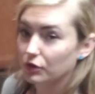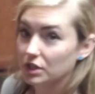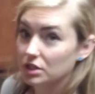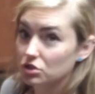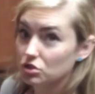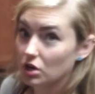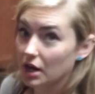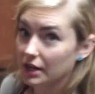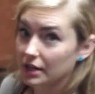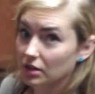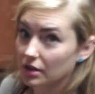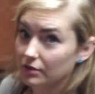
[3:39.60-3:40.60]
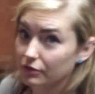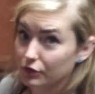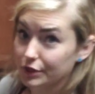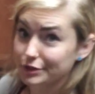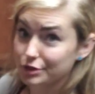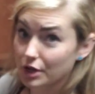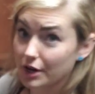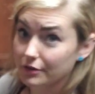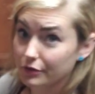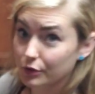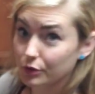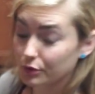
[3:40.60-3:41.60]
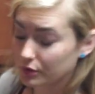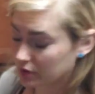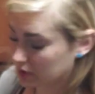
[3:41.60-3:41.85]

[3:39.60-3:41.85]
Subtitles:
I get a lot of freeze-dried fruit